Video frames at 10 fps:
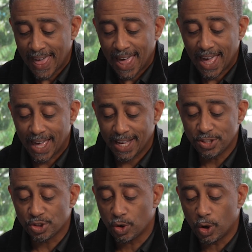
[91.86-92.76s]

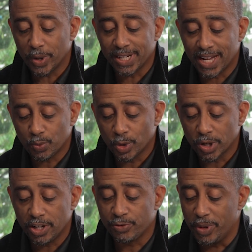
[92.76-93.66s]
HAND's growing network
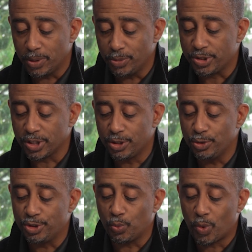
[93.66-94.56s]
of members
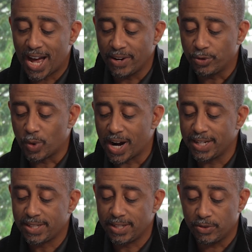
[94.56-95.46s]
includes a wide
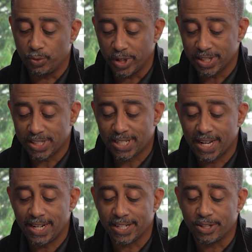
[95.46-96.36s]
variety of real estate
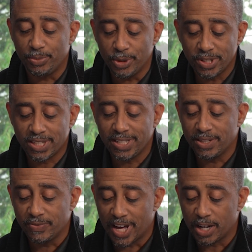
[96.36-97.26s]
and community
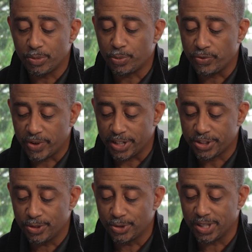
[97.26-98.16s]
development
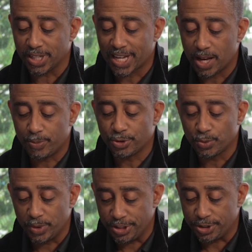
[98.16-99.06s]
professionals in the capital
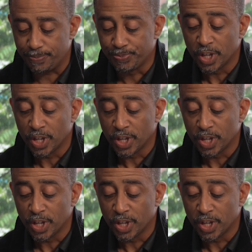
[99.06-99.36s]
region